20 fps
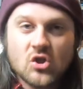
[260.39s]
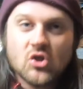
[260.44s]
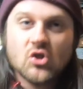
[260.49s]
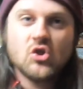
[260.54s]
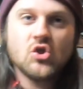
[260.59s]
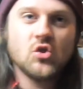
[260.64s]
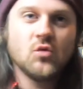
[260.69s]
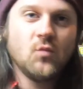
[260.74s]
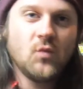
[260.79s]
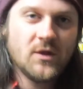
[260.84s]

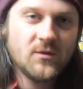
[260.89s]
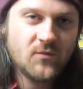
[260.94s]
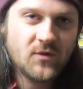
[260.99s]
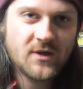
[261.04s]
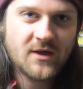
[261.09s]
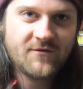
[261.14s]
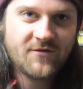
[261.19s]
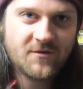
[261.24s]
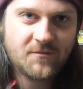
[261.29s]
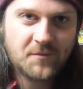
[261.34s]
So
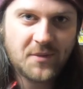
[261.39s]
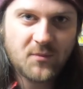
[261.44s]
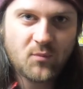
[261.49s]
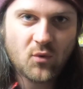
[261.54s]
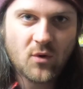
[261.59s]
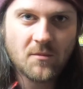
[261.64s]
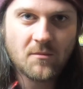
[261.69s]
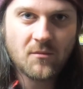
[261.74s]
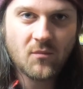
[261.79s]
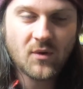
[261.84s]
whenever
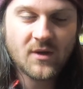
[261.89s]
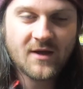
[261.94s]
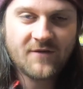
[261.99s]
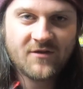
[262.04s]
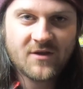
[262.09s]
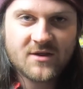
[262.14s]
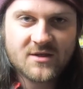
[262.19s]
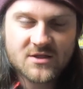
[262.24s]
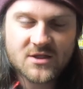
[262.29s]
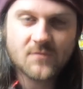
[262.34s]

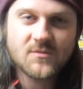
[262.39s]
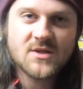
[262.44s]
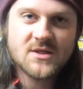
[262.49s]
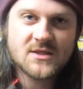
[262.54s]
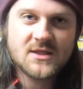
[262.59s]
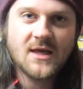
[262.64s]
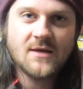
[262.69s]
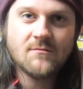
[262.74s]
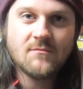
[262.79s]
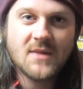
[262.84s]
something's
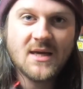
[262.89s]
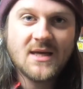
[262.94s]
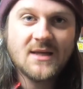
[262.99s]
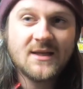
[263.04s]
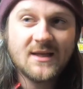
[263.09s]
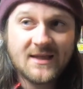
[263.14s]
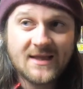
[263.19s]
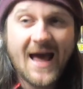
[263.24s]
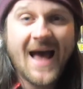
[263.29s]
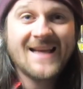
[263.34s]
getting made,
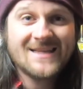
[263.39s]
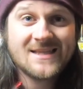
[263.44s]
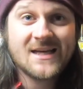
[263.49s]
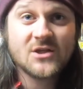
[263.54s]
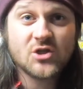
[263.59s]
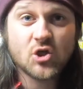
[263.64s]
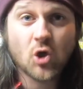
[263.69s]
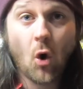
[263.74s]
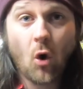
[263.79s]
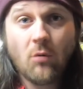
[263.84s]
that's a
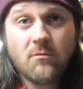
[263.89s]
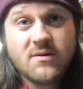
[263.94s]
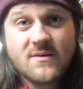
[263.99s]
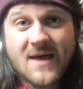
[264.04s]
job.